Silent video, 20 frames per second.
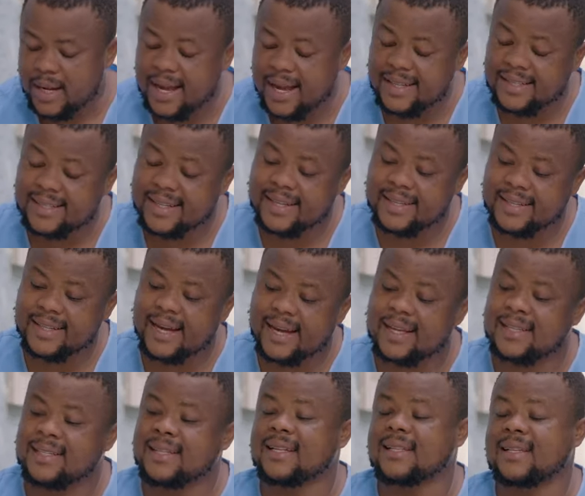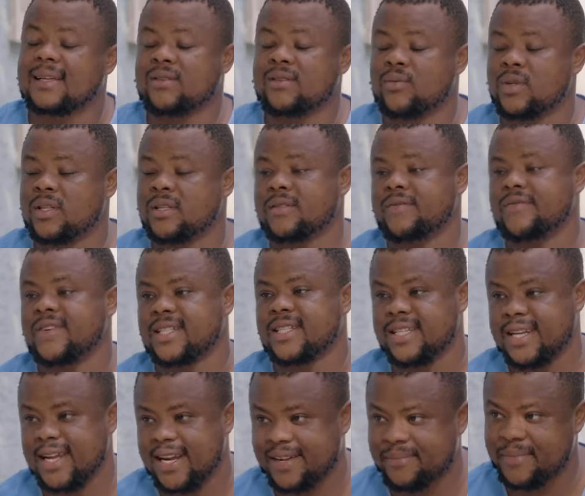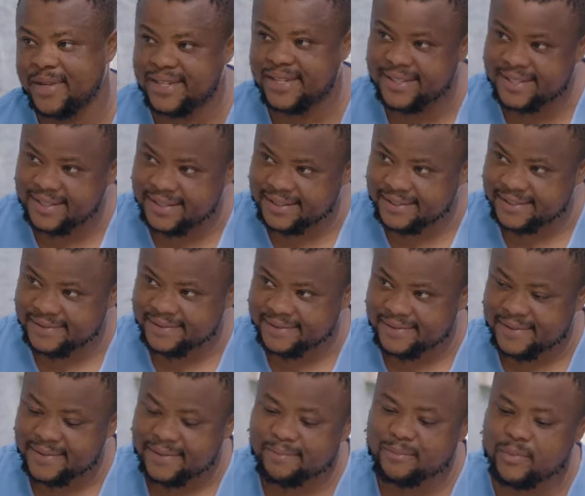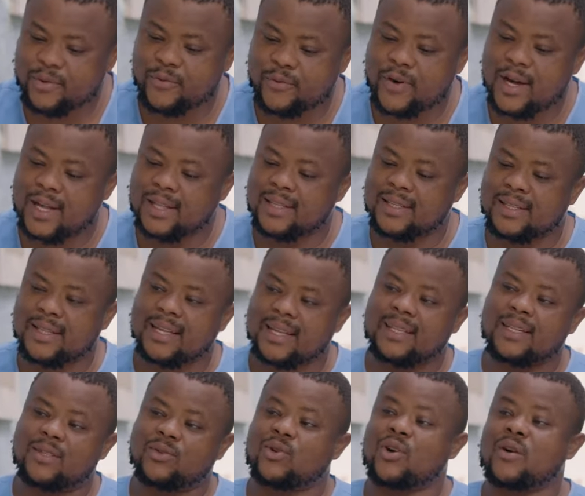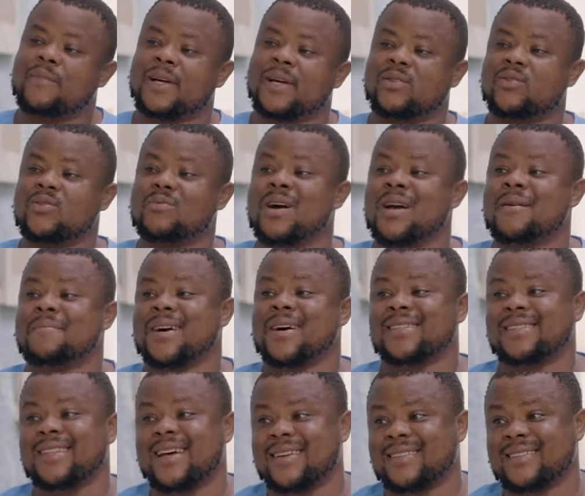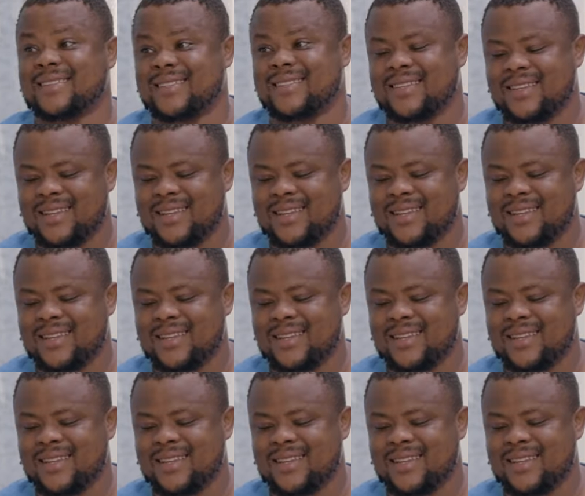I said I started with veterinary medicine before I decided to come and do my master's.